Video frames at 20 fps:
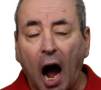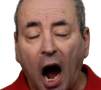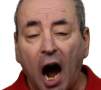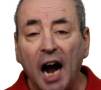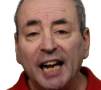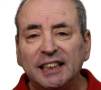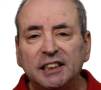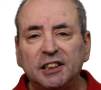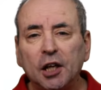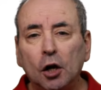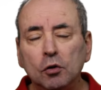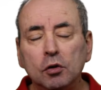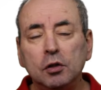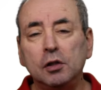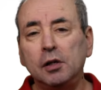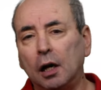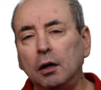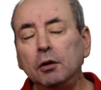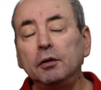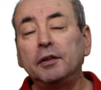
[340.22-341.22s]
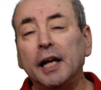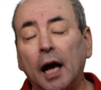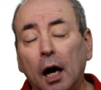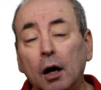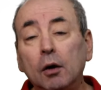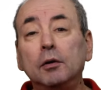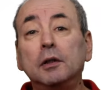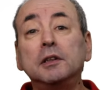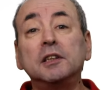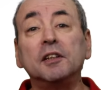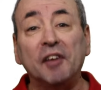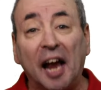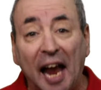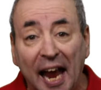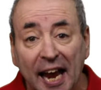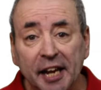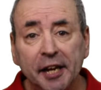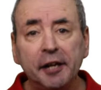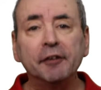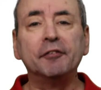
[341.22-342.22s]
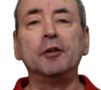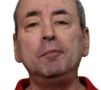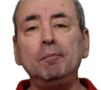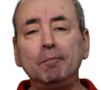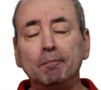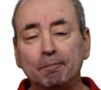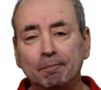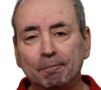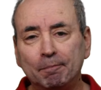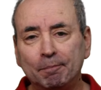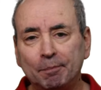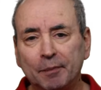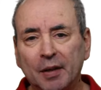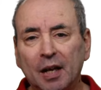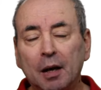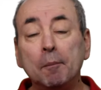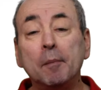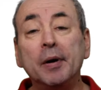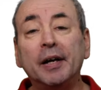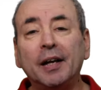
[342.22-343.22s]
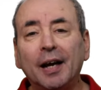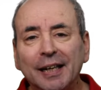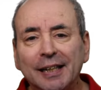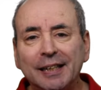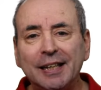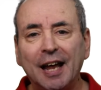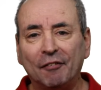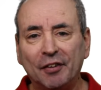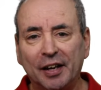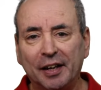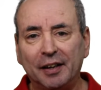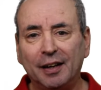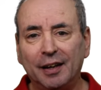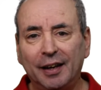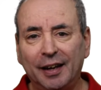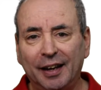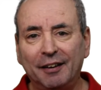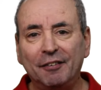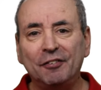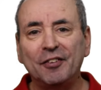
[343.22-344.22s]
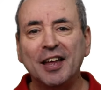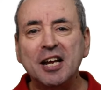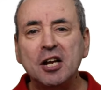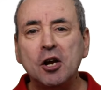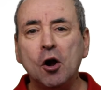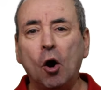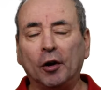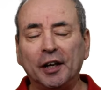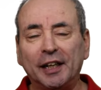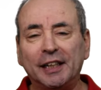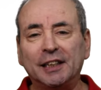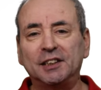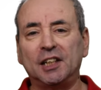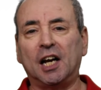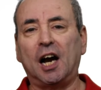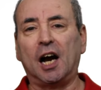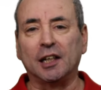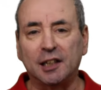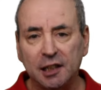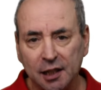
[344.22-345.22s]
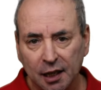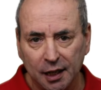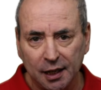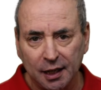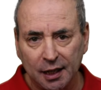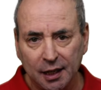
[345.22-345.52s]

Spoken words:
I don't know the owners of any of them, but I'd love it if they got in touch.